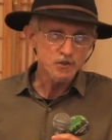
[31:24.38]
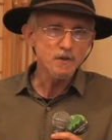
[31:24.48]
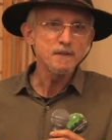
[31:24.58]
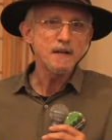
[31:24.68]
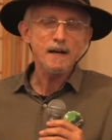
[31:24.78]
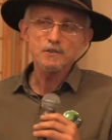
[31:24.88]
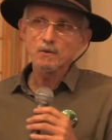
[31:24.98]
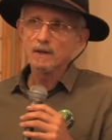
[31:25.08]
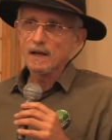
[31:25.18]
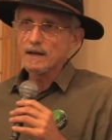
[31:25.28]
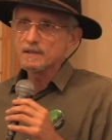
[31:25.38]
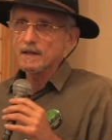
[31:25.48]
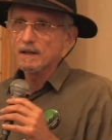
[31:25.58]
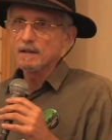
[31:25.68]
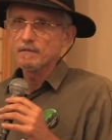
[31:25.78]
should naturalize
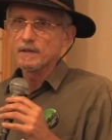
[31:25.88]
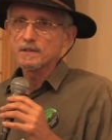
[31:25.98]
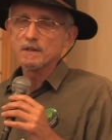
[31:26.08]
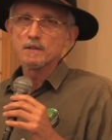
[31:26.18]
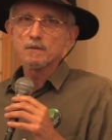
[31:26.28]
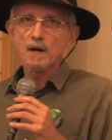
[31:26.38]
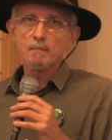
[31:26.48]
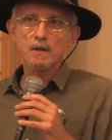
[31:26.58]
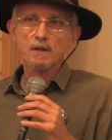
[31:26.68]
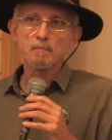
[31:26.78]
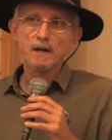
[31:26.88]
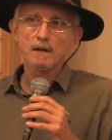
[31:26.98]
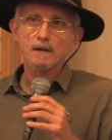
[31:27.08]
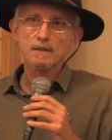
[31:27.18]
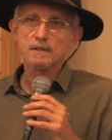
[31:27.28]
elephants in the tropical
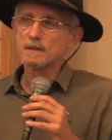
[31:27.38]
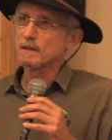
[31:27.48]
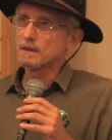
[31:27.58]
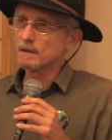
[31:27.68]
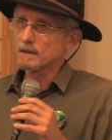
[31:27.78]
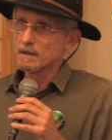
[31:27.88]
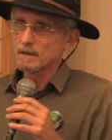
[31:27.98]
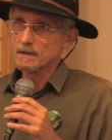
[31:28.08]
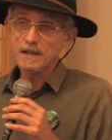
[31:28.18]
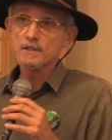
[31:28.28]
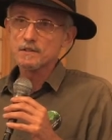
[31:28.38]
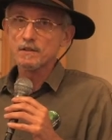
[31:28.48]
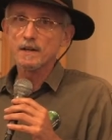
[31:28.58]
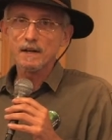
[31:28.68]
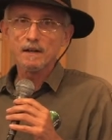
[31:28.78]
Americas
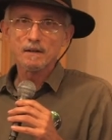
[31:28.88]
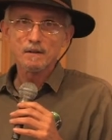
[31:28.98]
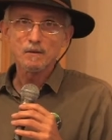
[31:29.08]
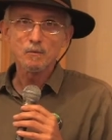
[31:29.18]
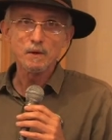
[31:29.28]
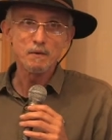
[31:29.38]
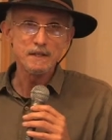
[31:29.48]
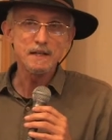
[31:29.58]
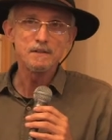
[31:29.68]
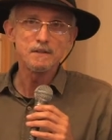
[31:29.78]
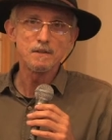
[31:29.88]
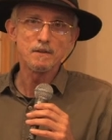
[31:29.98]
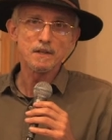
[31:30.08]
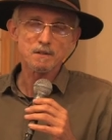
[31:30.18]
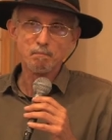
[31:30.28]
yesterday. We, we need to do
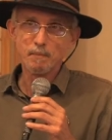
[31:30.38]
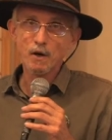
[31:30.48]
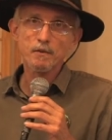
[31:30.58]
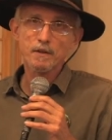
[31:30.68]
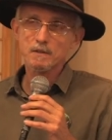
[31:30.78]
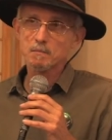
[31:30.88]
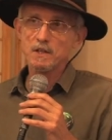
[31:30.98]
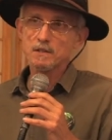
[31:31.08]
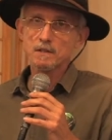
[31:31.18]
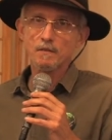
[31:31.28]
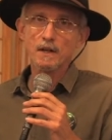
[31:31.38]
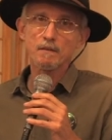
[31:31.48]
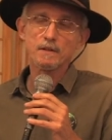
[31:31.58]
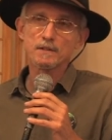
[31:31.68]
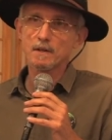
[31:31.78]
this. Both species of
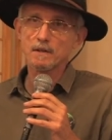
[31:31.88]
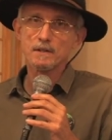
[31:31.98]
elephants are